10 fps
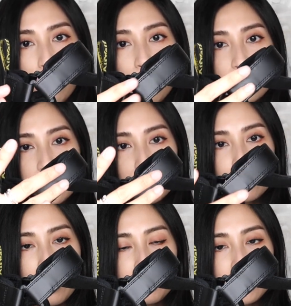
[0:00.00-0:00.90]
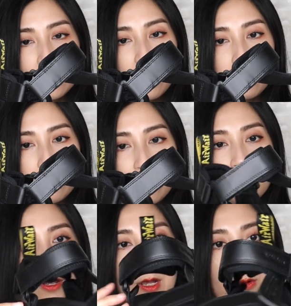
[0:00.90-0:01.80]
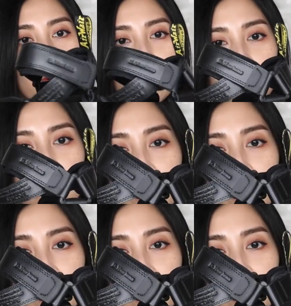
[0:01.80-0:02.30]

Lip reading: holds the straps together, which is the